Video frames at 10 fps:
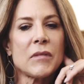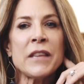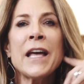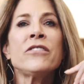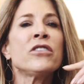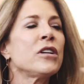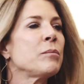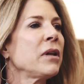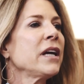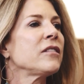That's a
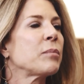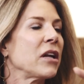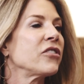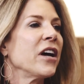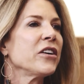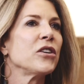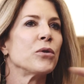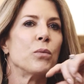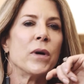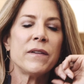good place, but I'll tell you,
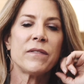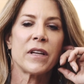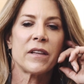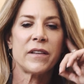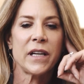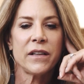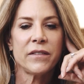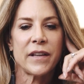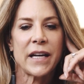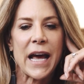one of the
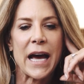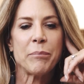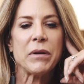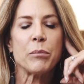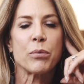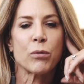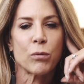things that happened